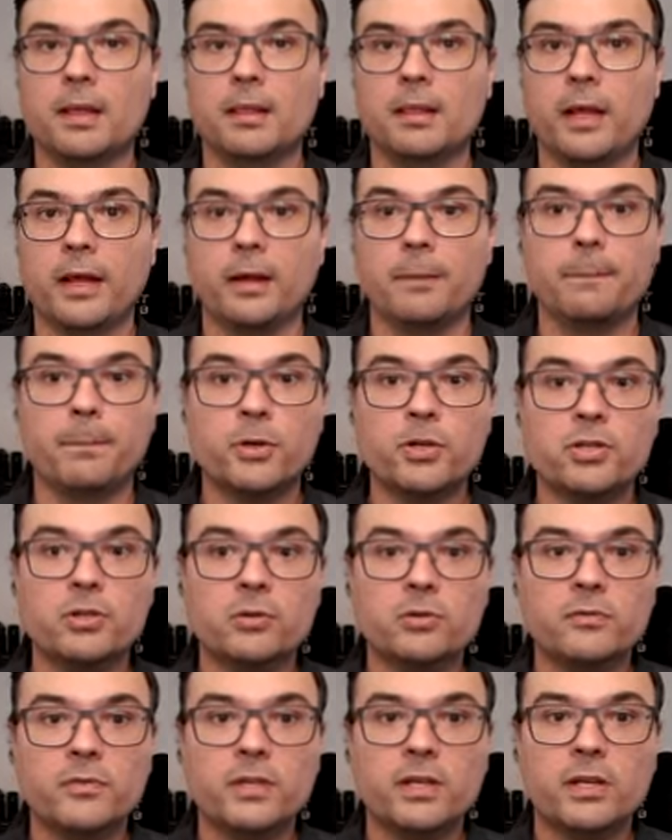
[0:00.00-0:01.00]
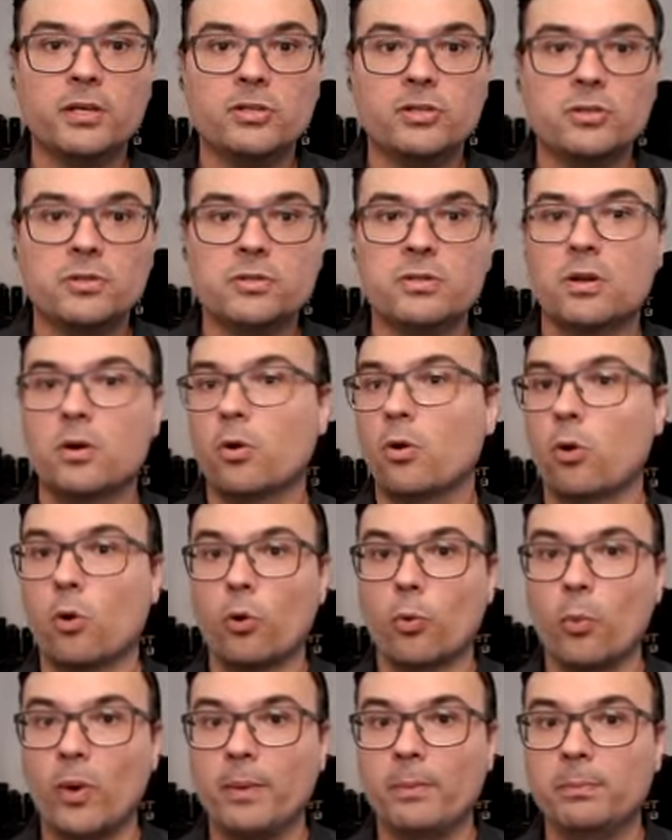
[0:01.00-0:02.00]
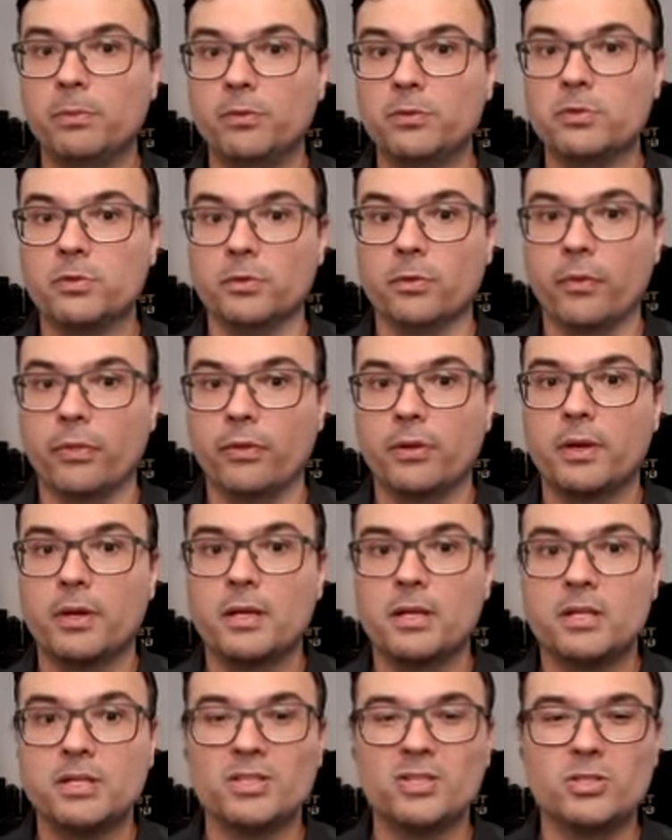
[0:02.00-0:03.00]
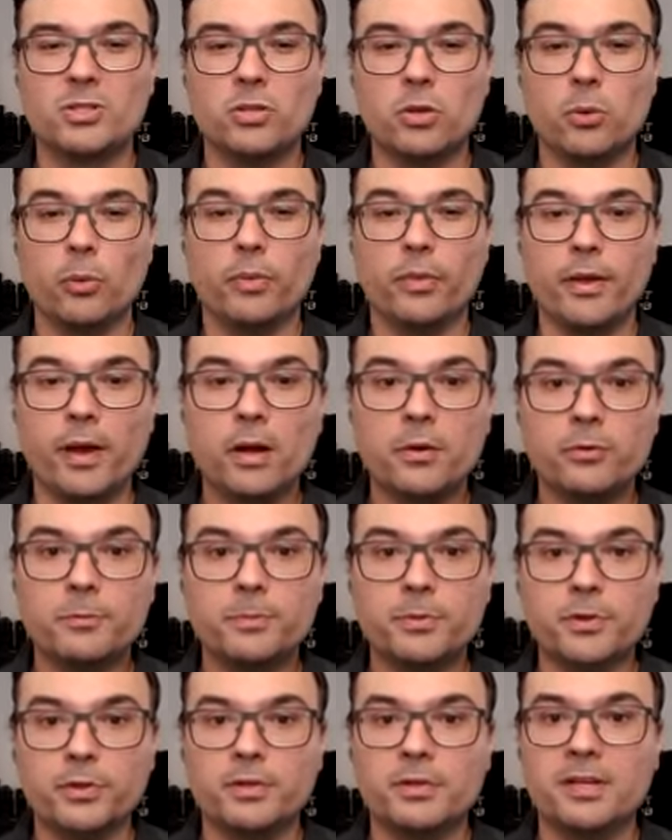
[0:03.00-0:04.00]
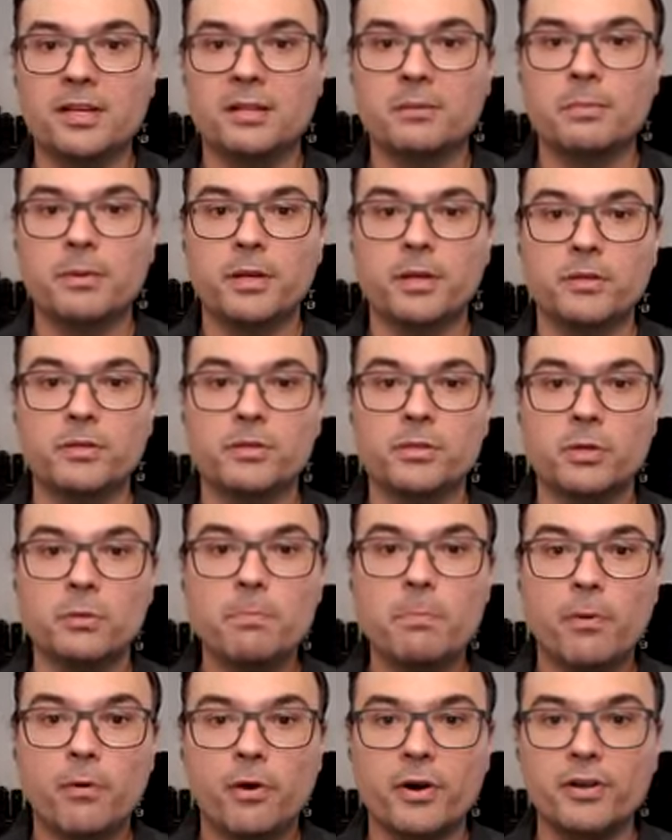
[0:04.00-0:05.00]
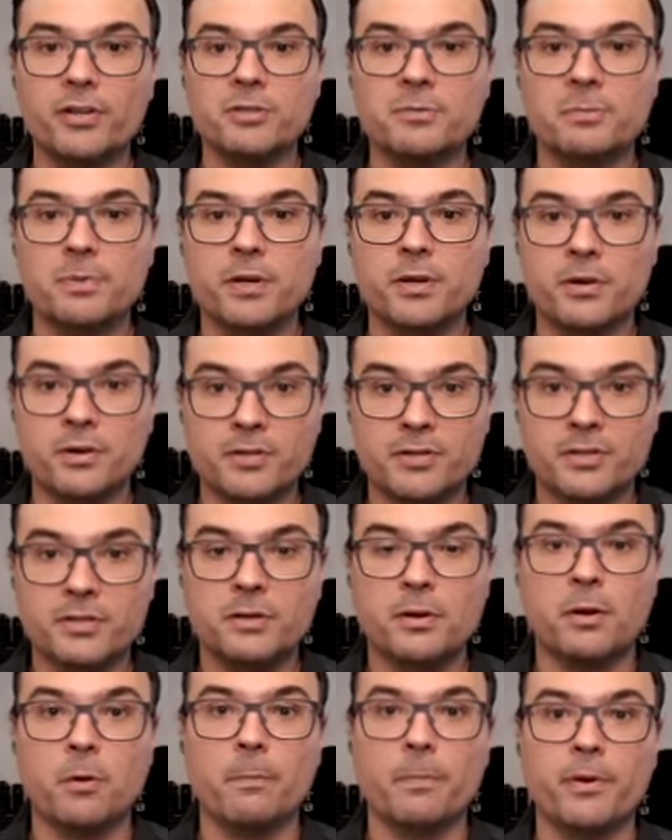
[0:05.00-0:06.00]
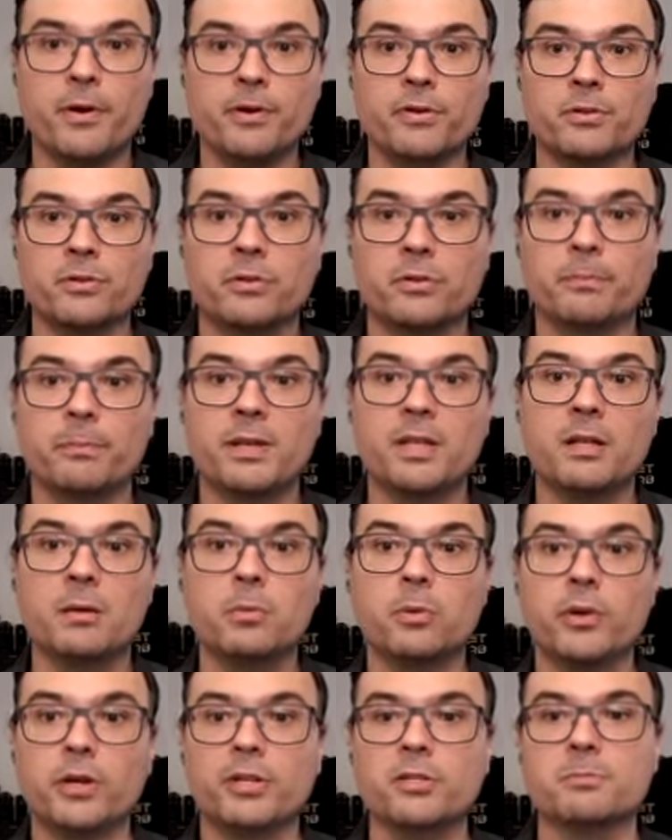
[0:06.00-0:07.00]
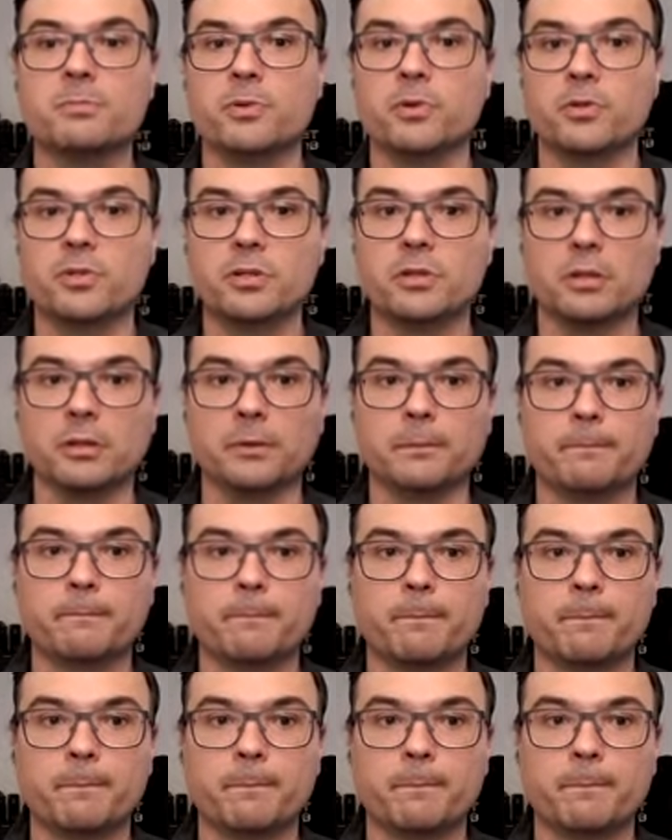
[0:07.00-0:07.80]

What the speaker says: like push notifications or web Bluetooth, so the output can be a subpar experience compared to the PWA it's built on.